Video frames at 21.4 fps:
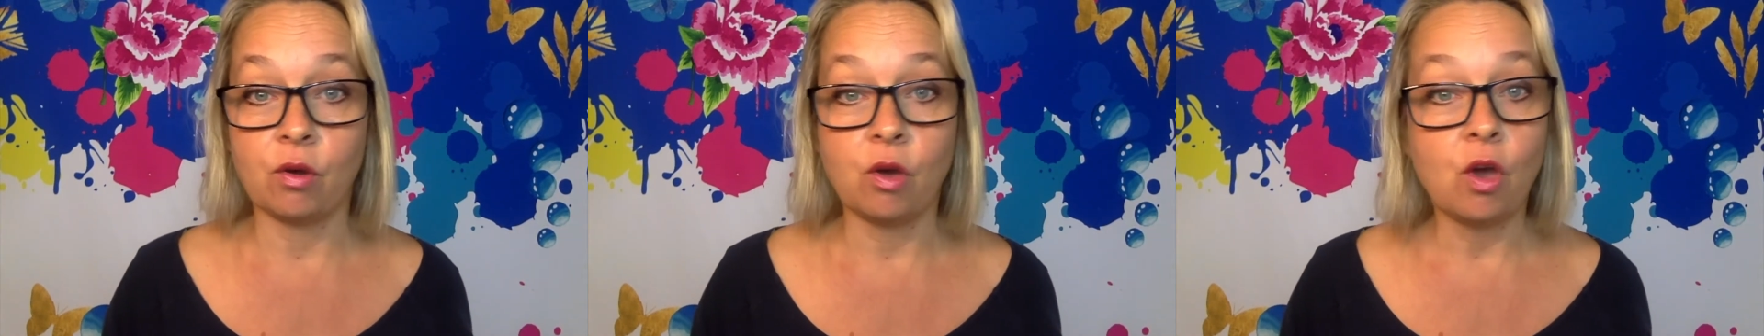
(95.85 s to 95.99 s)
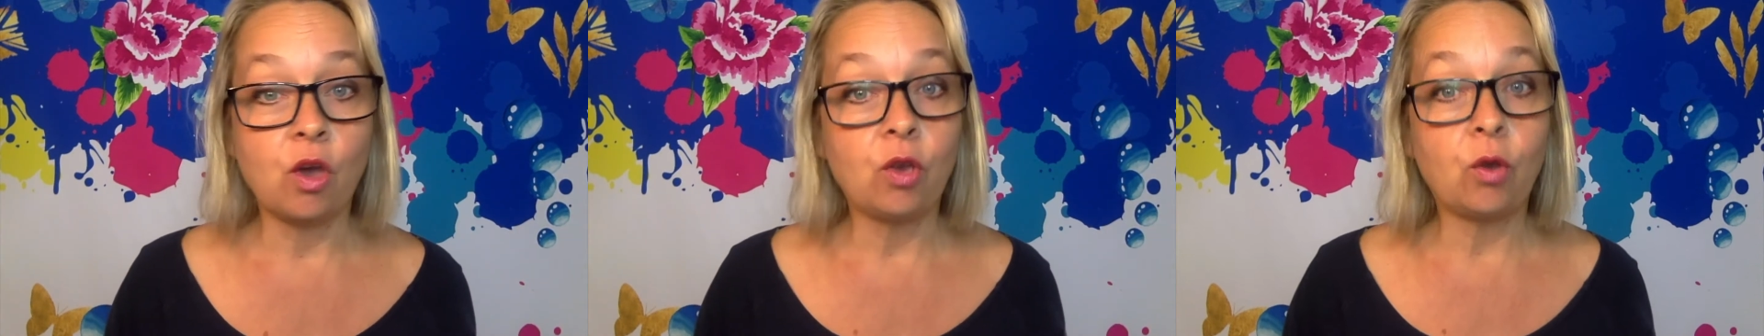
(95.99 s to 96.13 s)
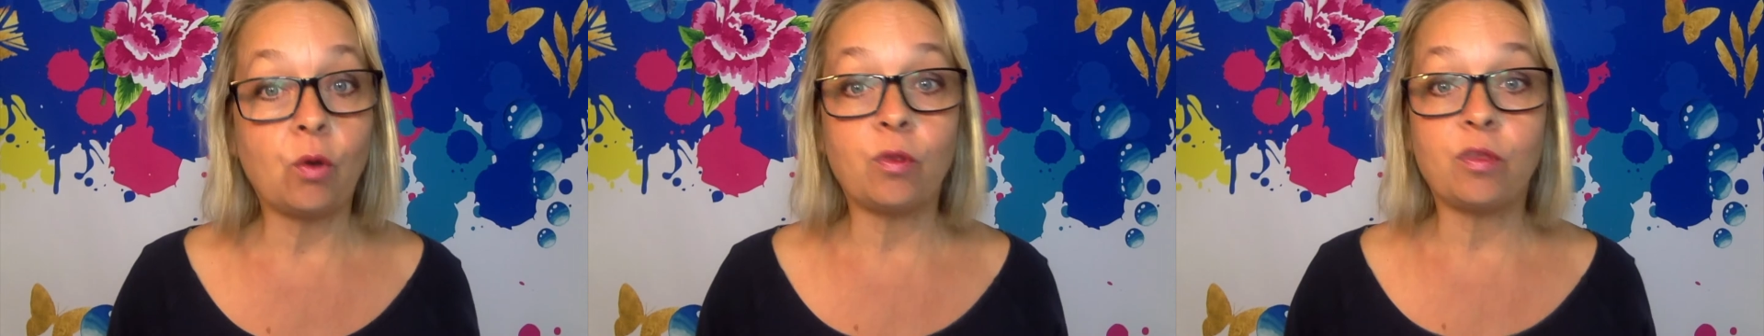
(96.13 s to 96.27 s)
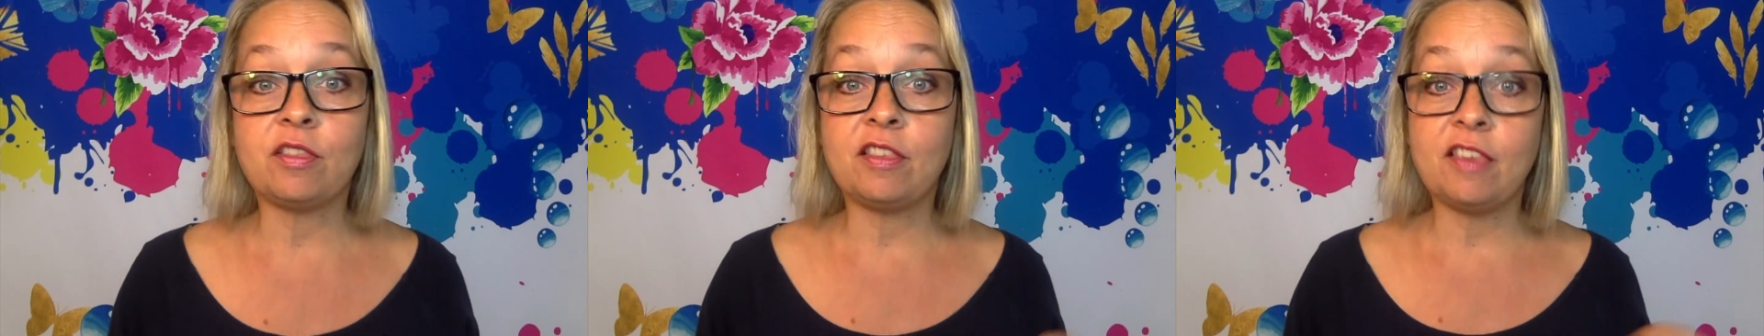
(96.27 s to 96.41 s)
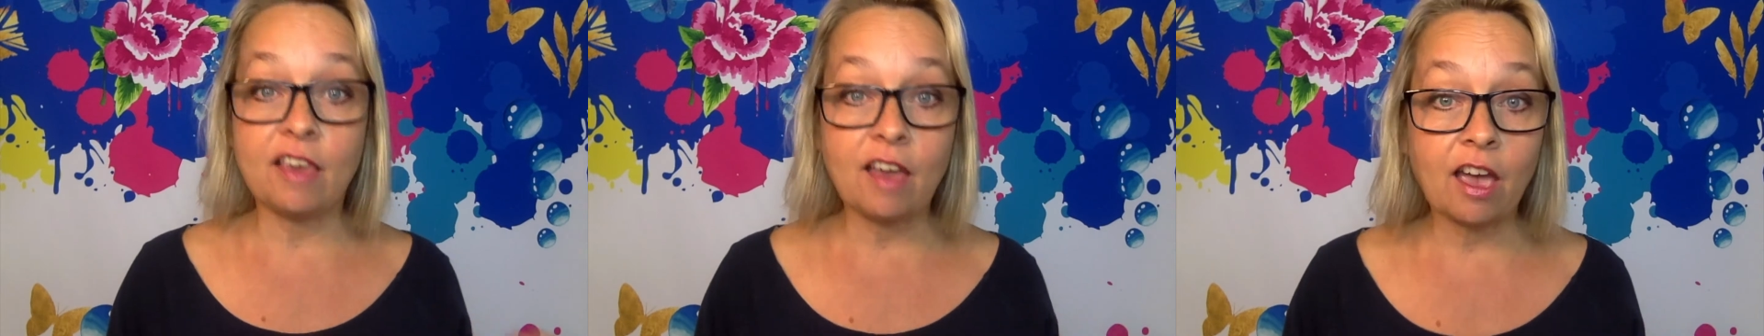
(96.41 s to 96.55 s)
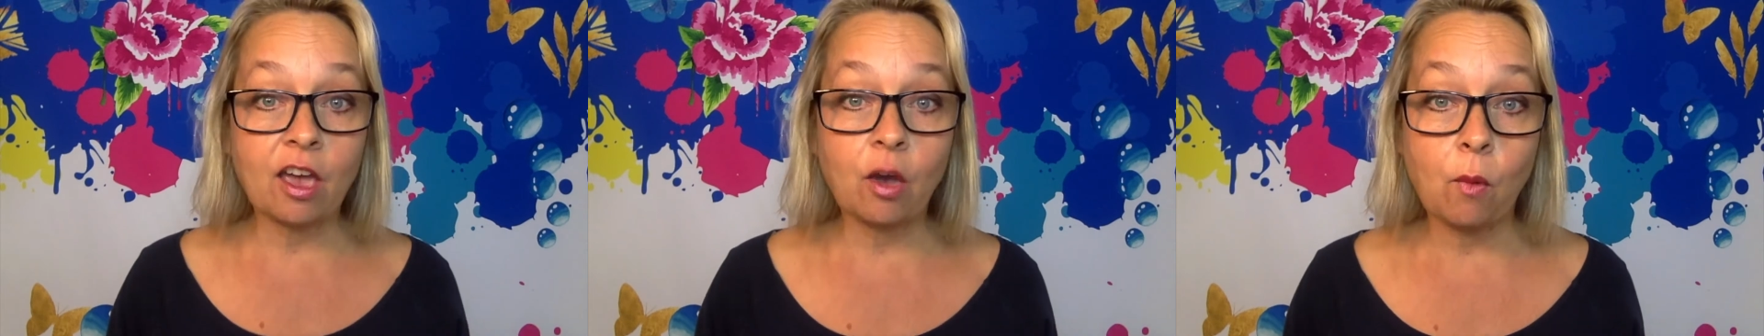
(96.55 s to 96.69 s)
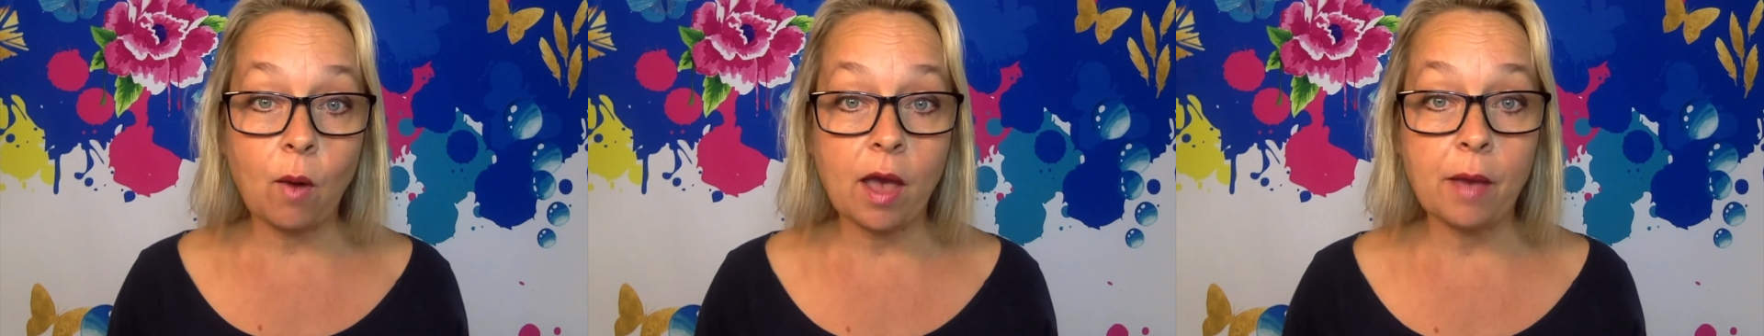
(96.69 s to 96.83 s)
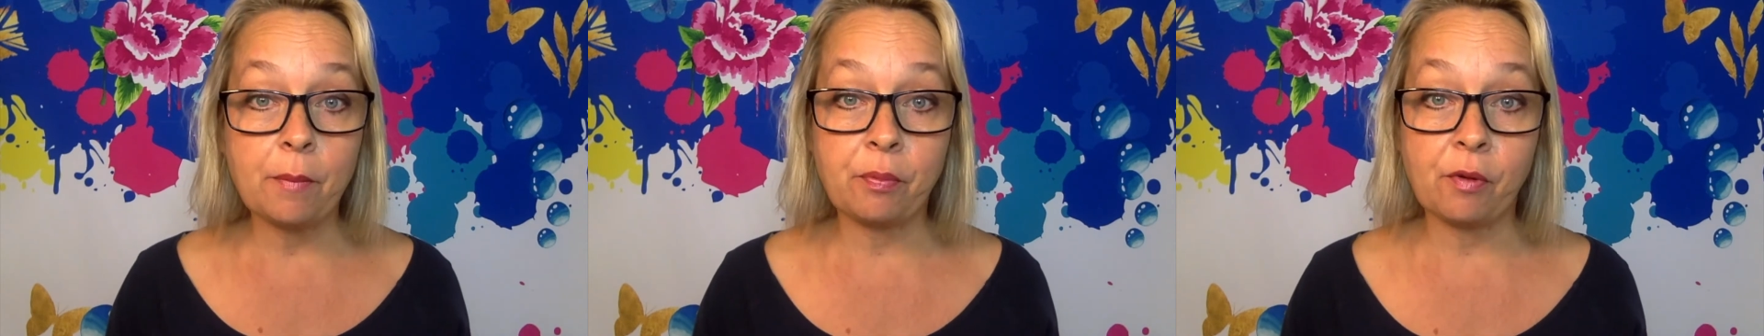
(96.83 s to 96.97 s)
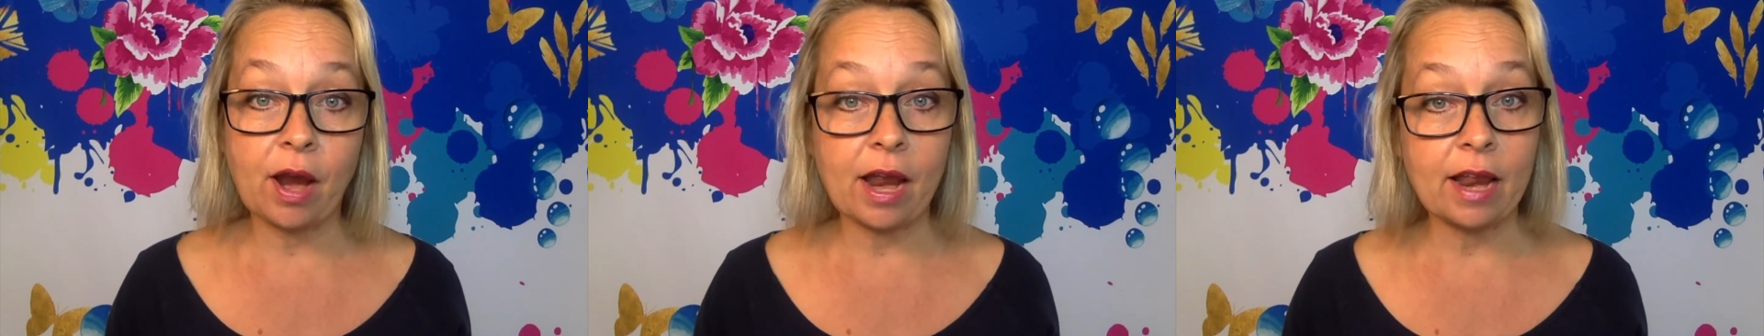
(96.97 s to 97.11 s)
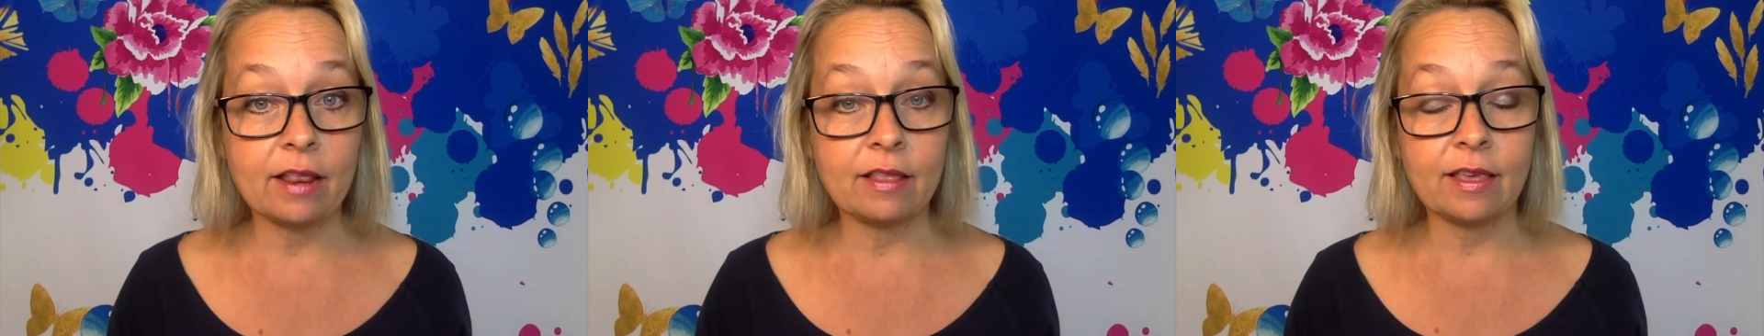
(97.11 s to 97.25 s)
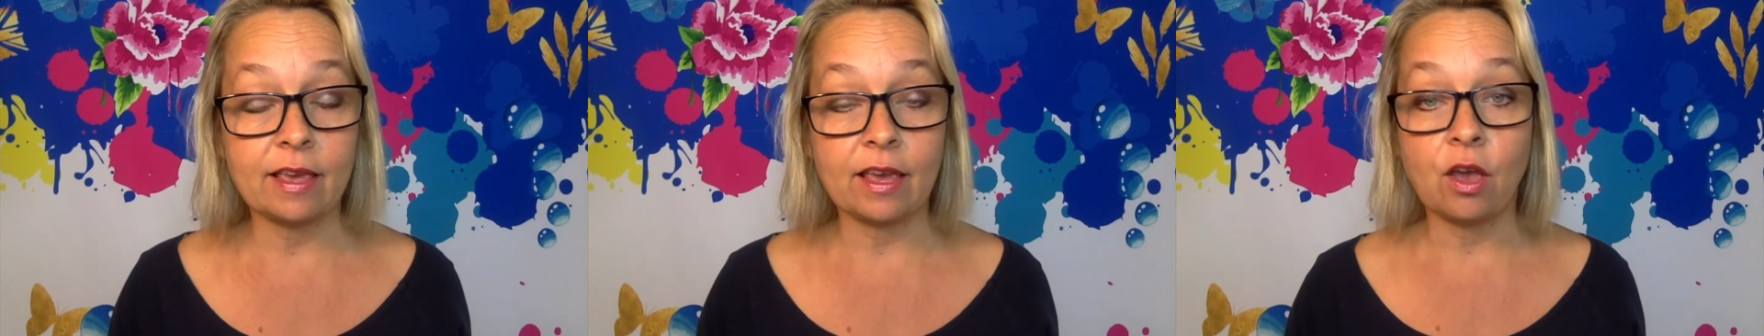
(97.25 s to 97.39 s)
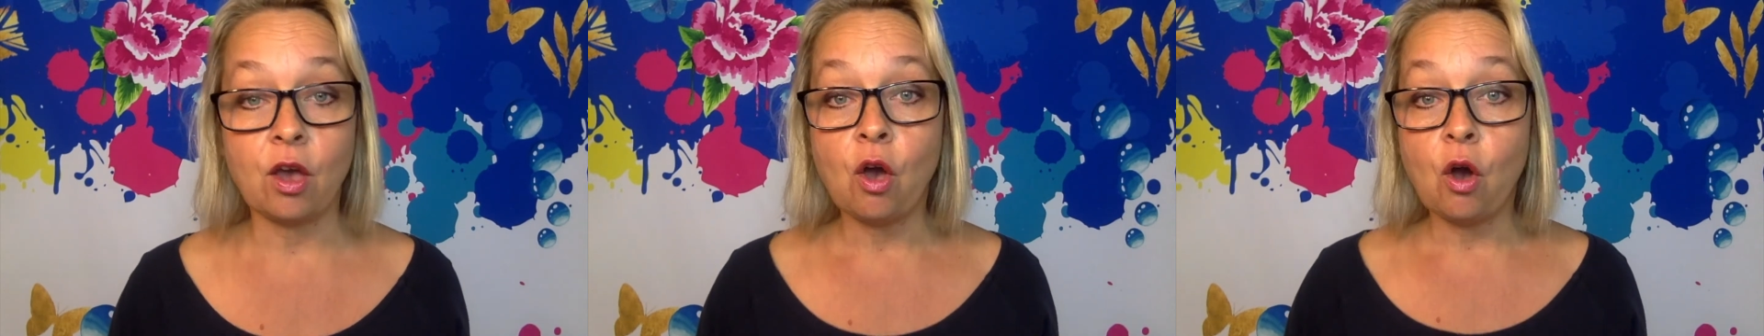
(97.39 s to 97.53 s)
your DIY branding,